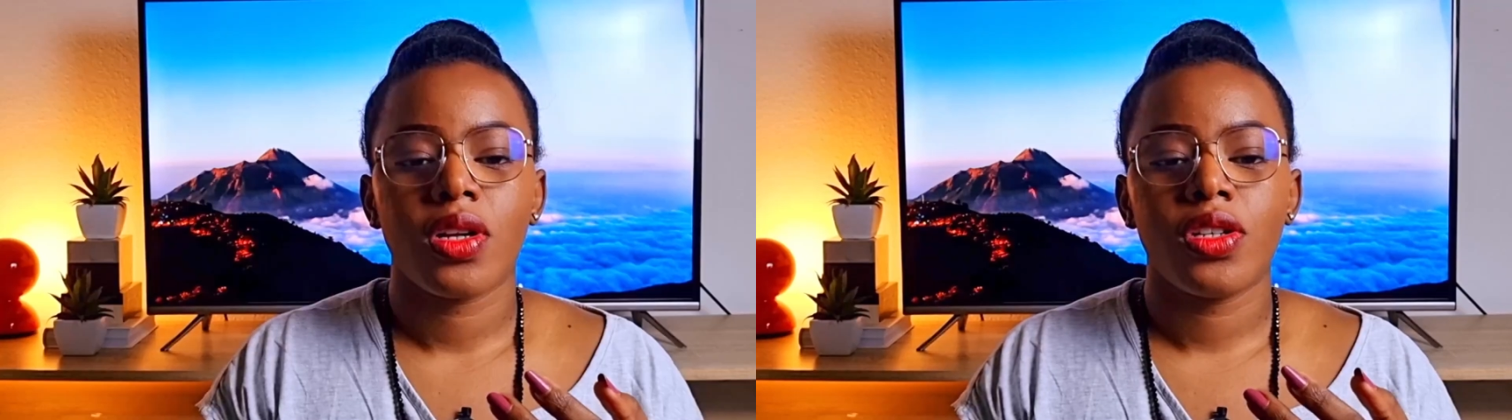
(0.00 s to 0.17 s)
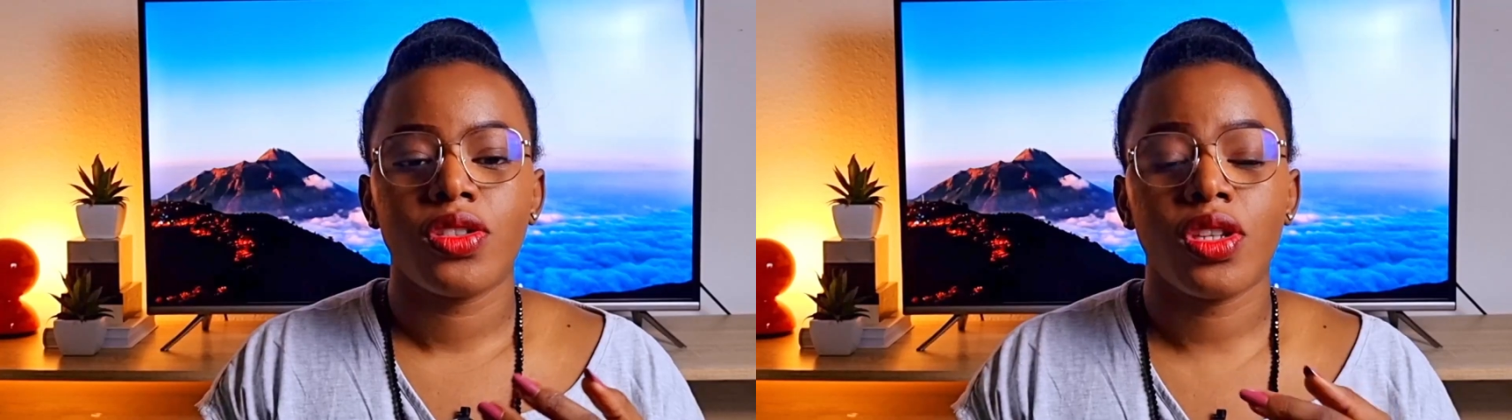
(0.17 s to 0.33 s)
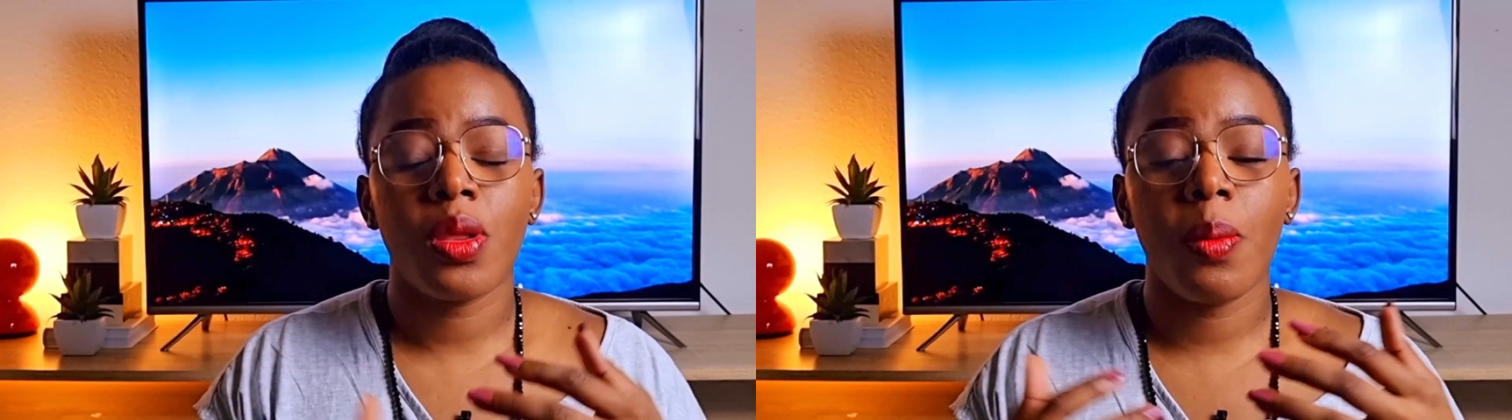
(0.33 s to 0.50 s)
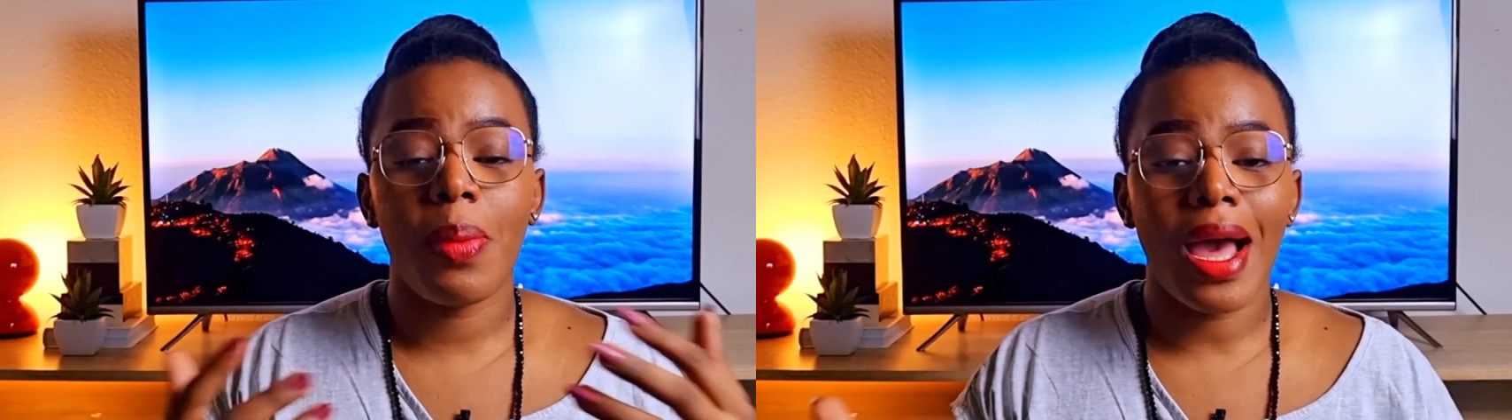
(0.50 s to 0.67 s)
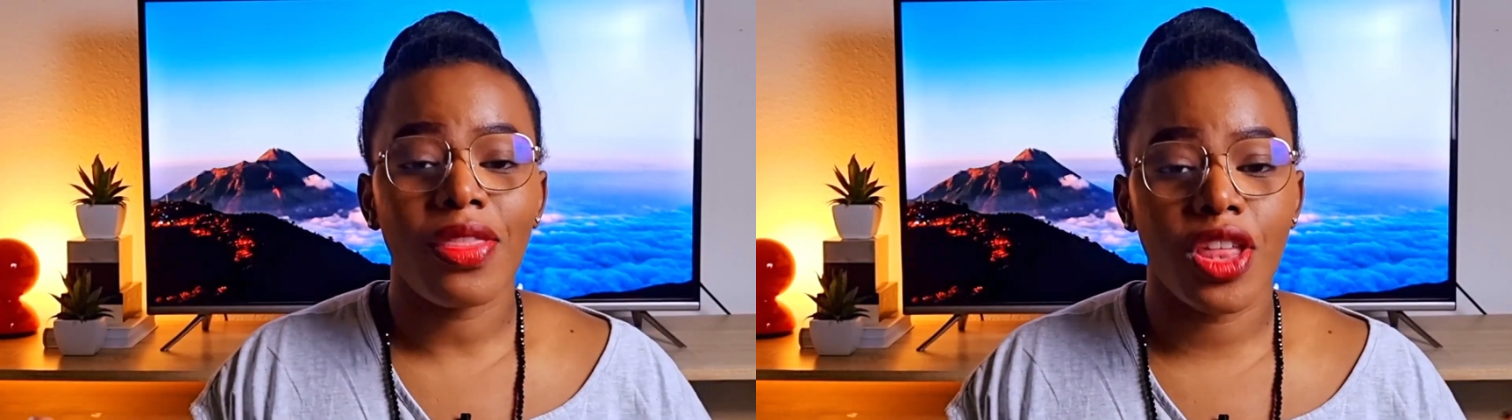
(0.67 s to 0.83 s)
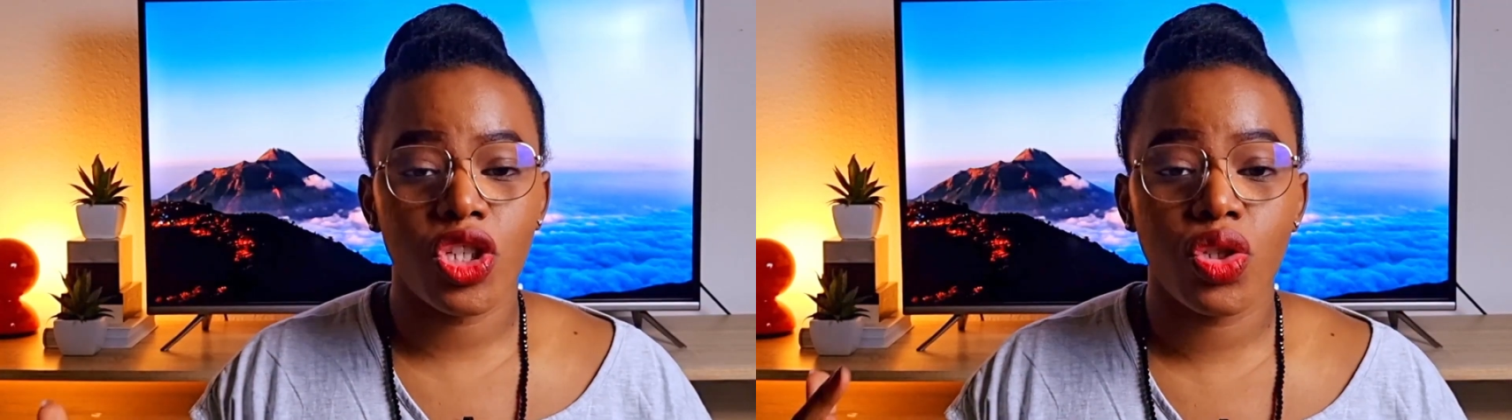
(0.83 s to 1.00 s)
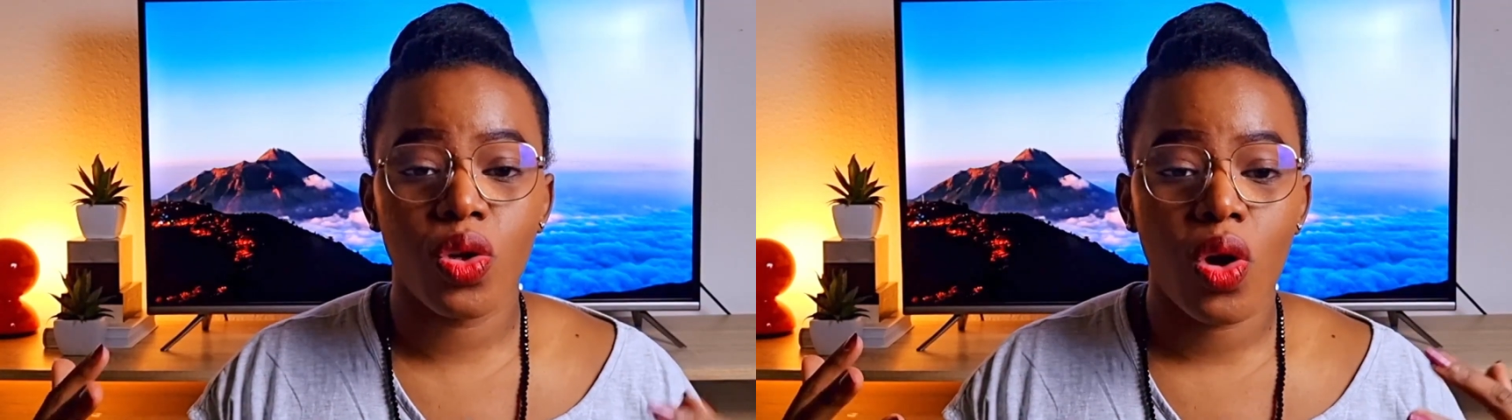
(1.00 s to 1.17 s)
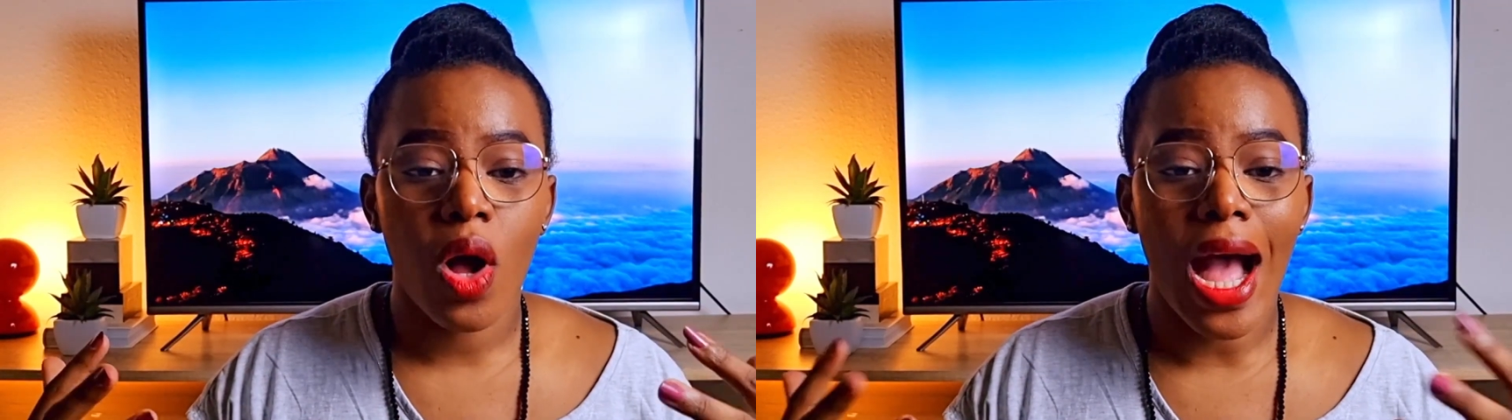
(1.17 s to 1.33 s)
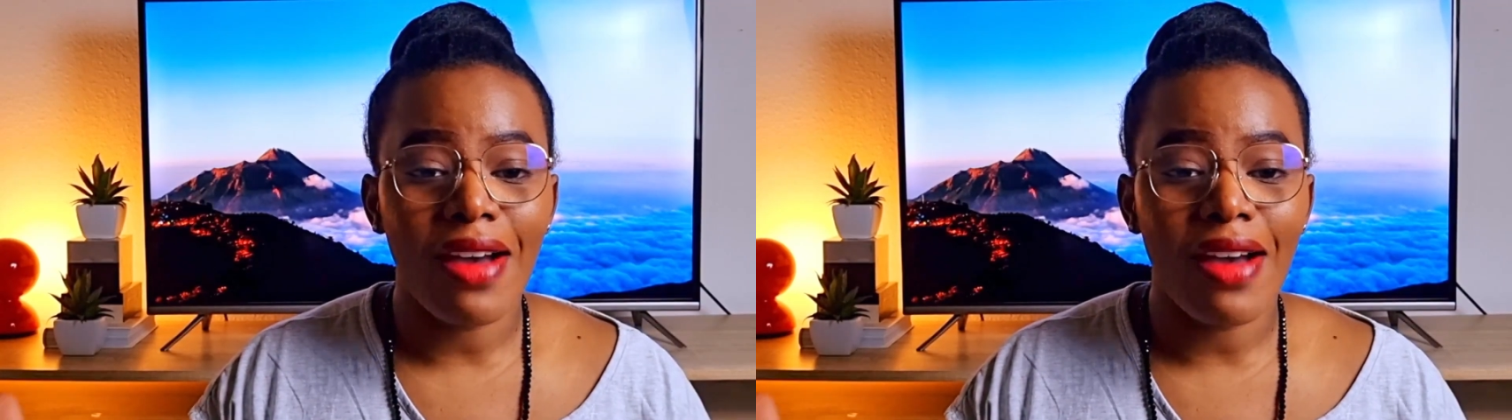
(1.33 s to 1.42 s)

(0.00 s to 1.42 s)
So the bank that you have